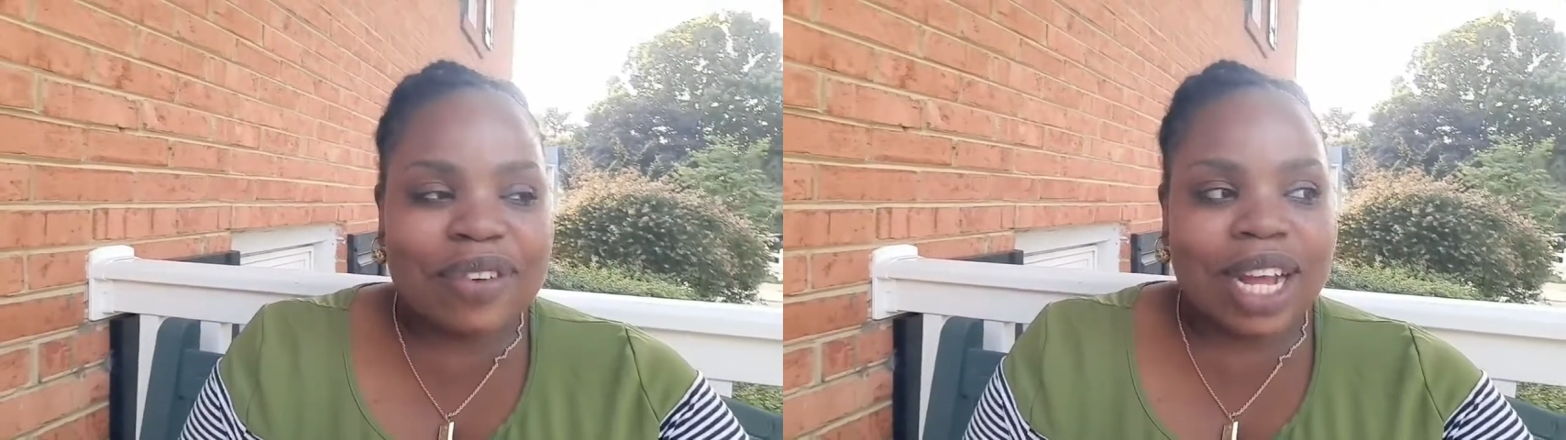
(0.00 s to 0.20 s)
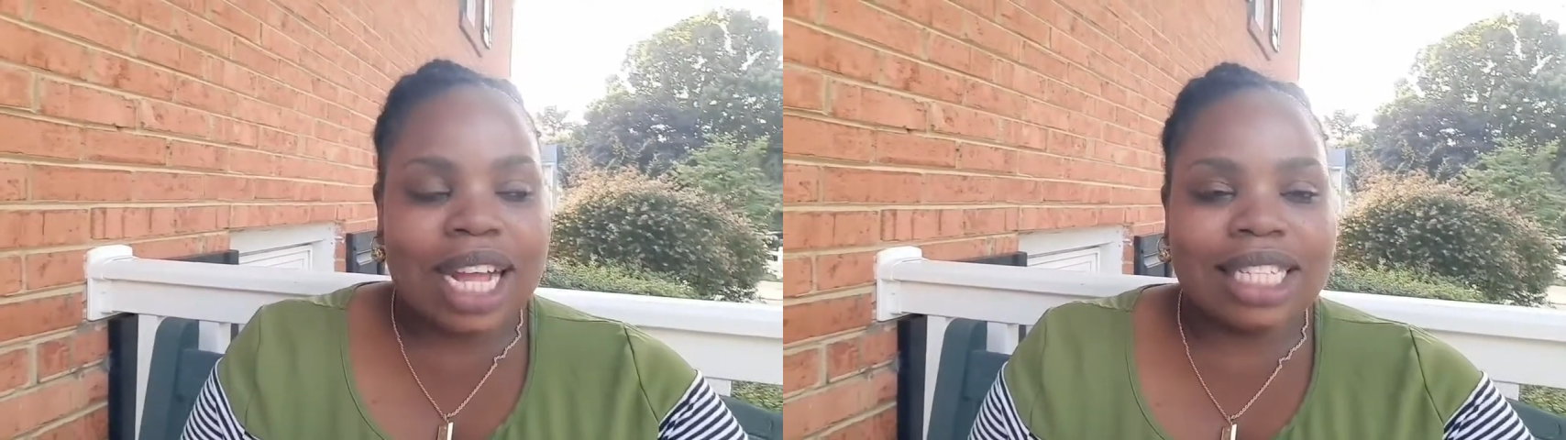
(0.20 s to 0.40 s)

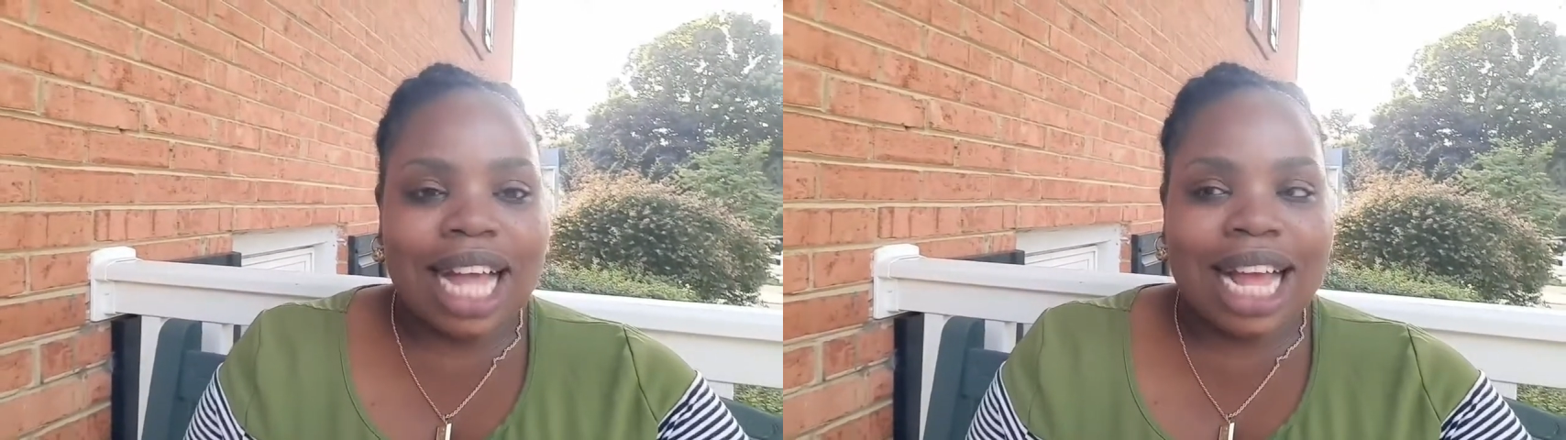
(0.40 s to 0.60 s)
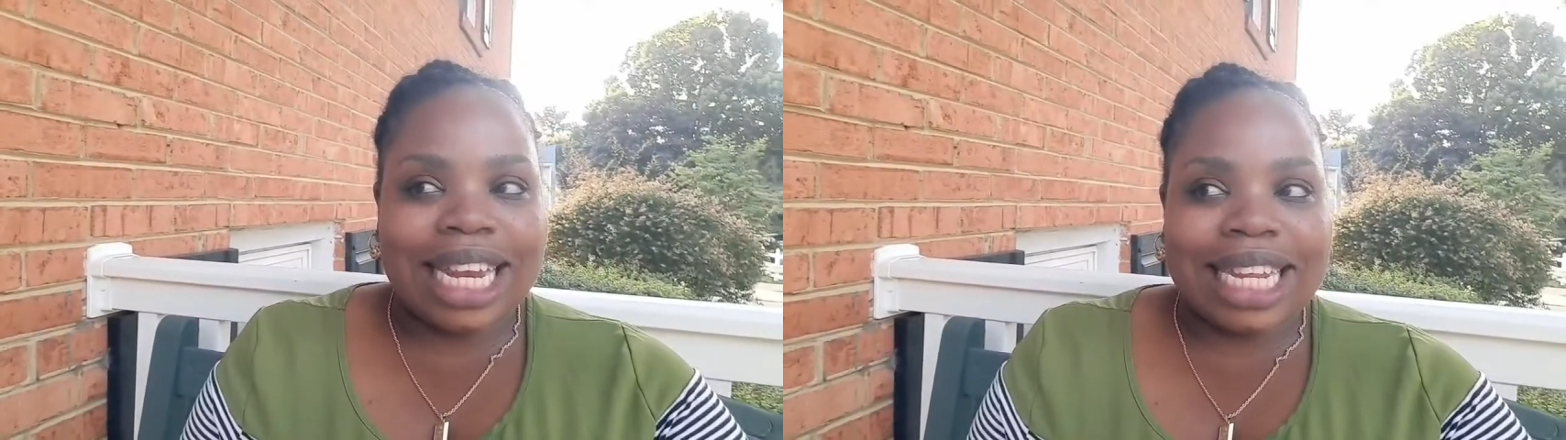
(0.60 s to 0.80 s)
because
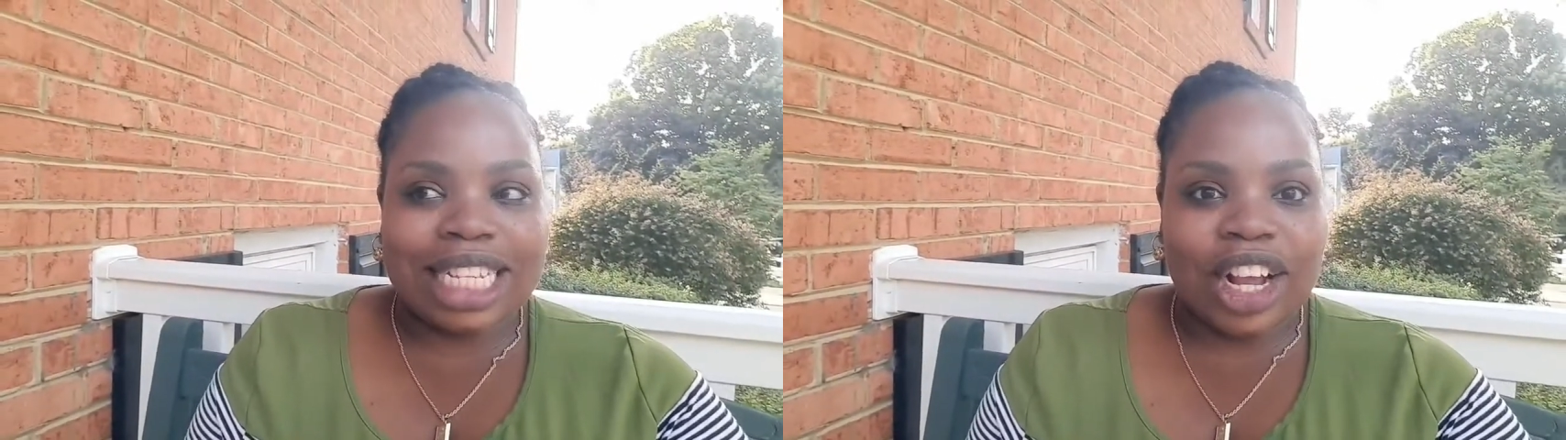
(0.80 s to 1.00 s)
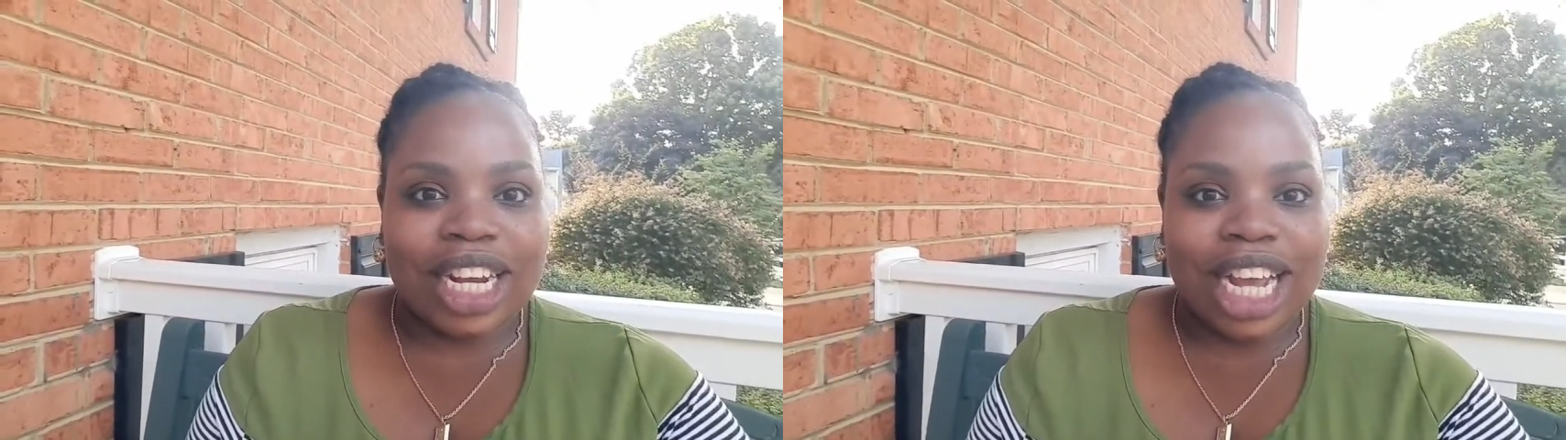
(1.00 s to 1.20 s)
I
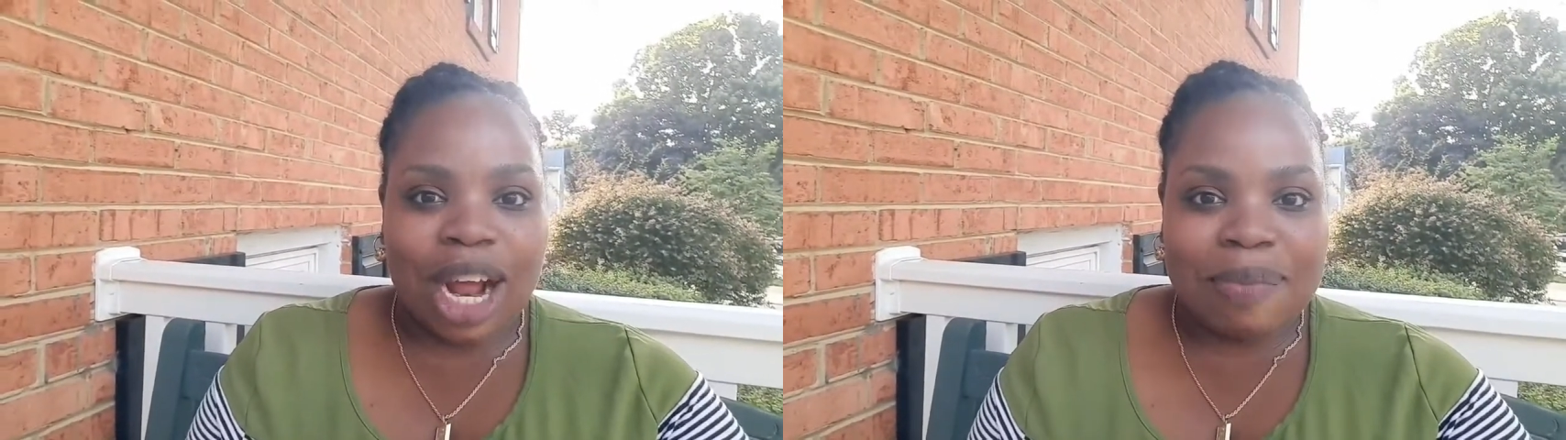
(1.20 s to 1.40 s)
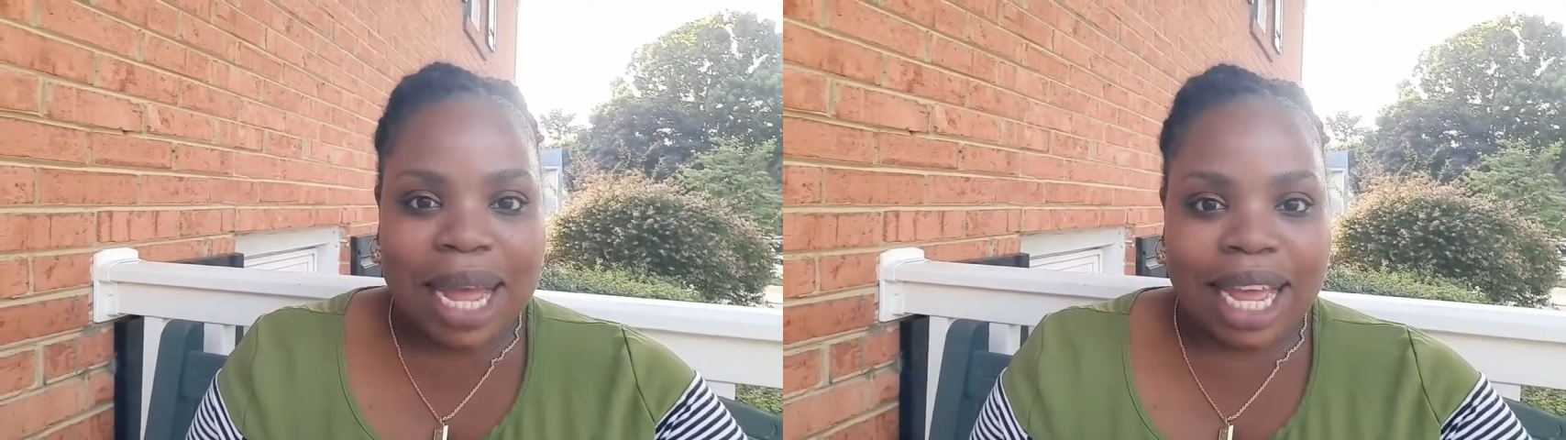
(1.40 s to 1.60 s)
literally
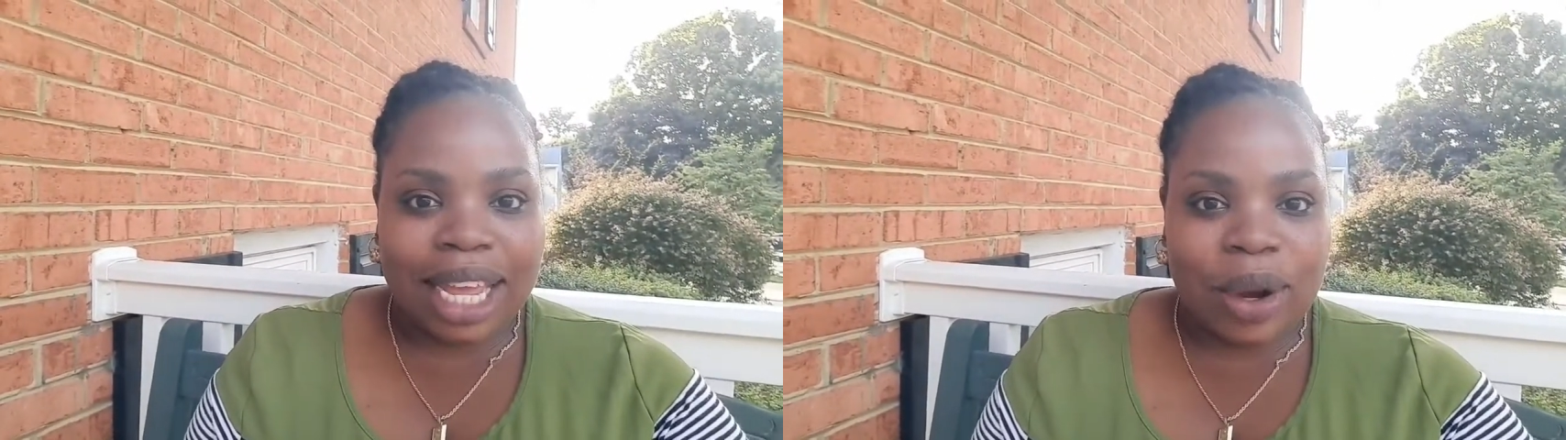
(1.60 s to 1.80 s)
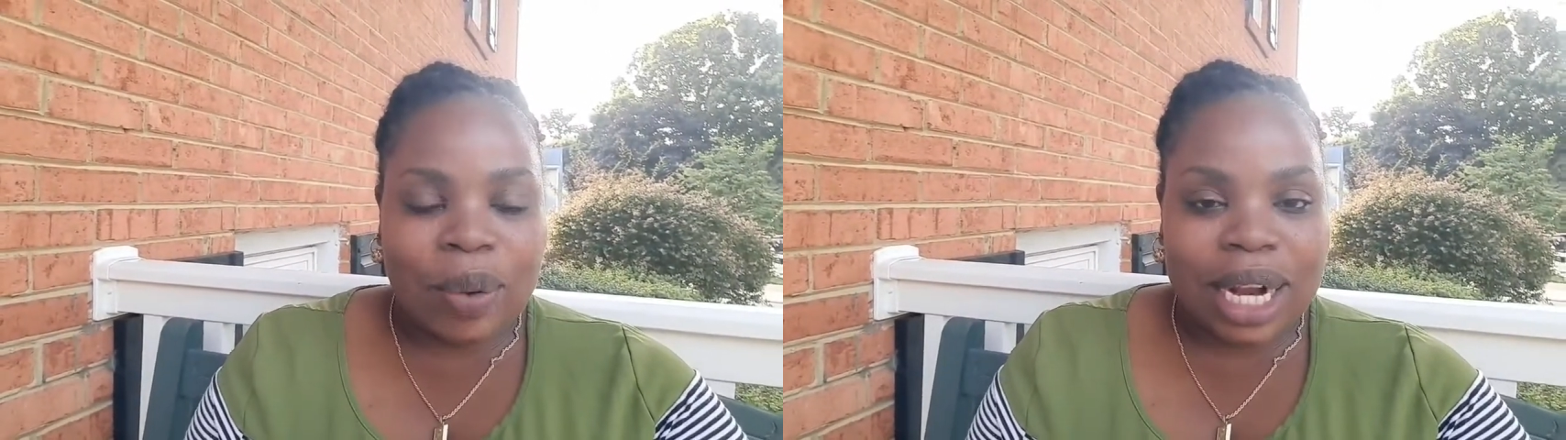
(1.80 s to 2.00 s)
got
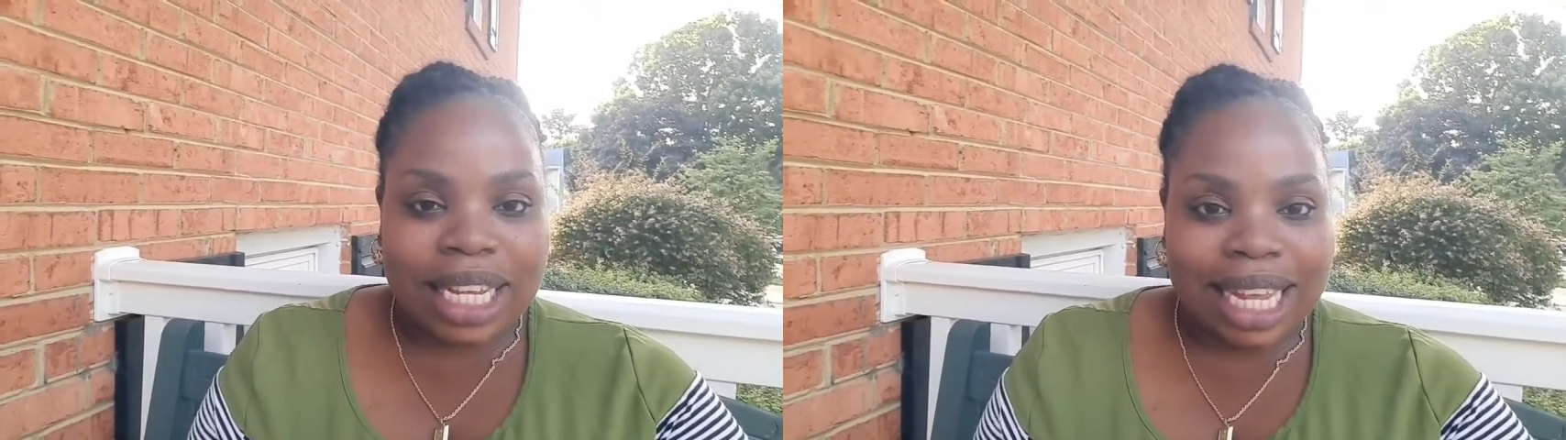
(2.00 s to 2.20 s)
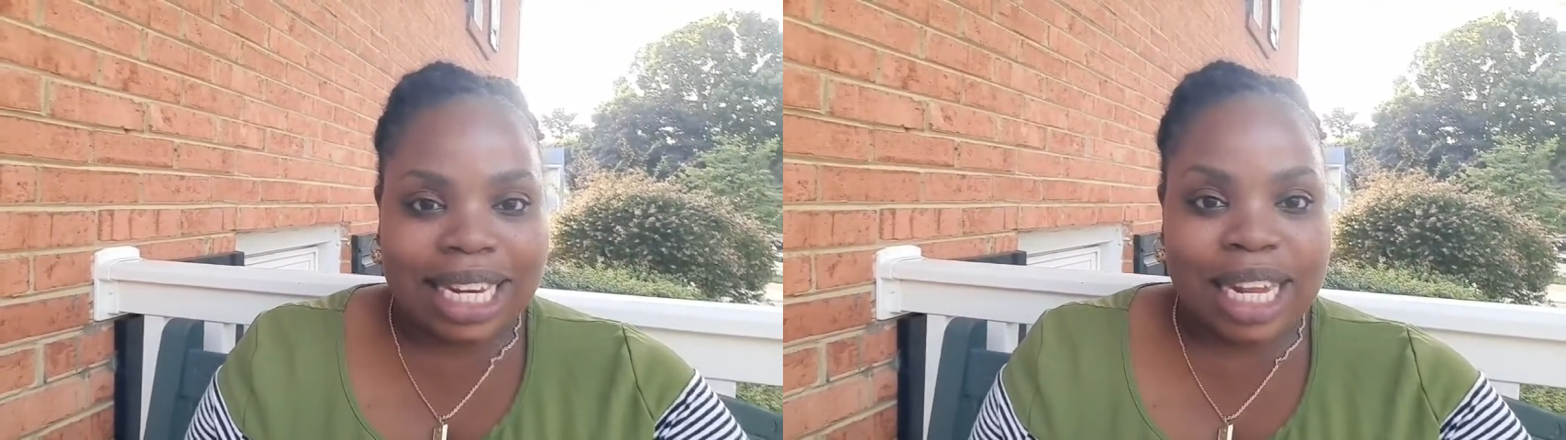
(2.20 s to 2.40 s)
by
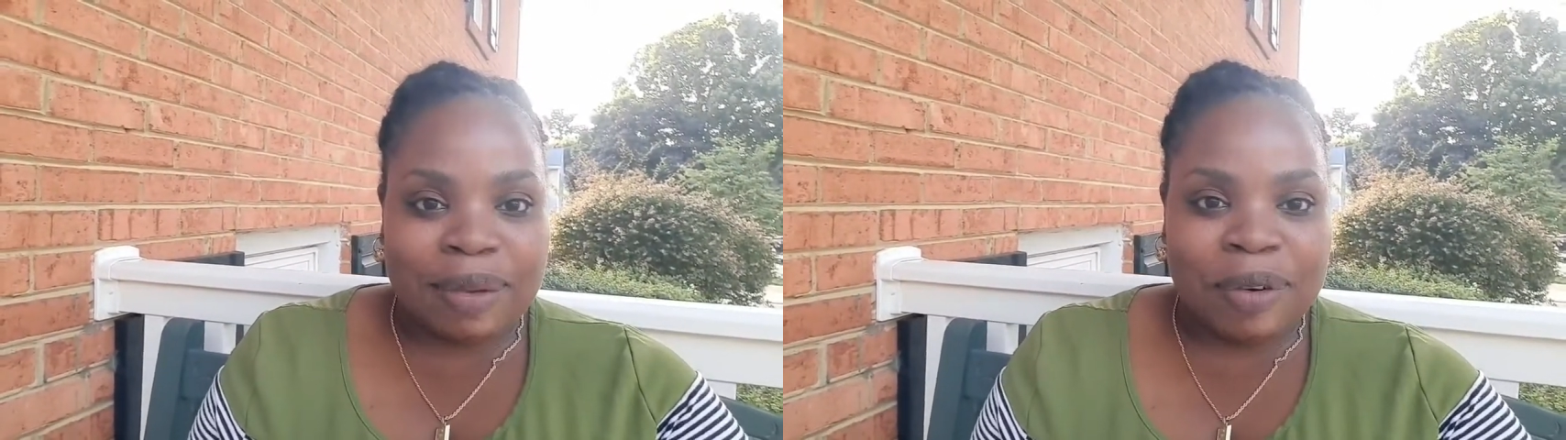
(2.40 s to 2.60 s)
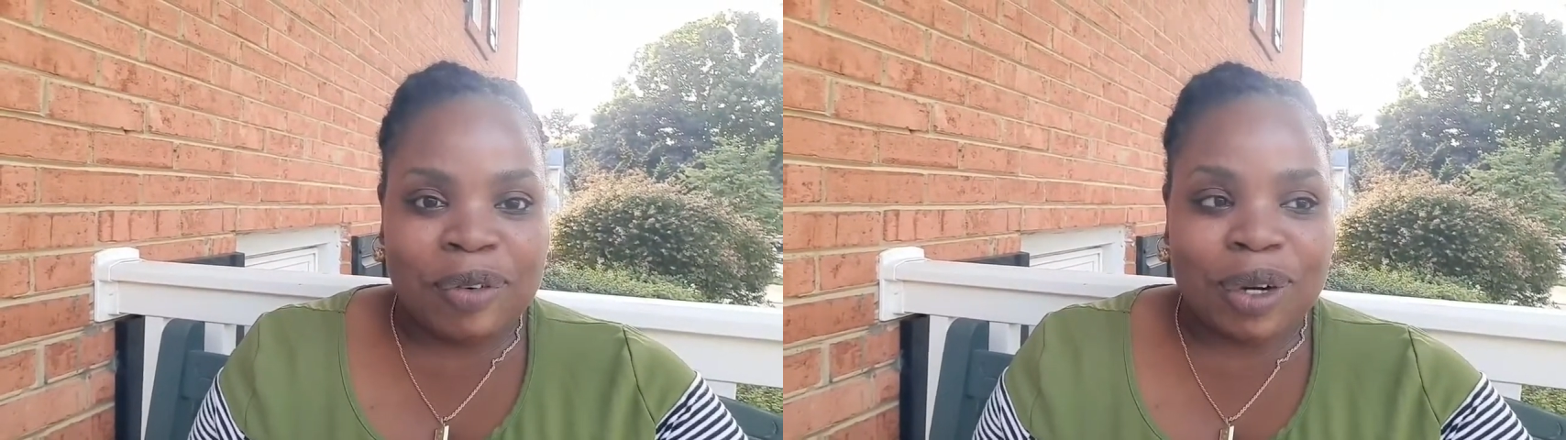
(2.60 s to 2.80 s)
1K the day
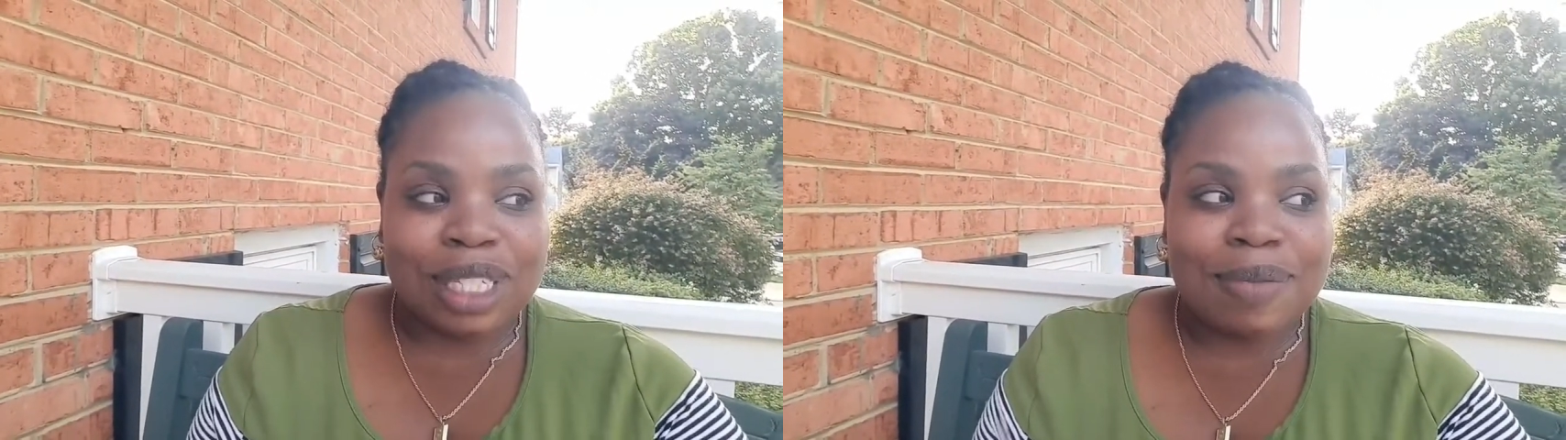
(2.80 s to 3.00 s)
before.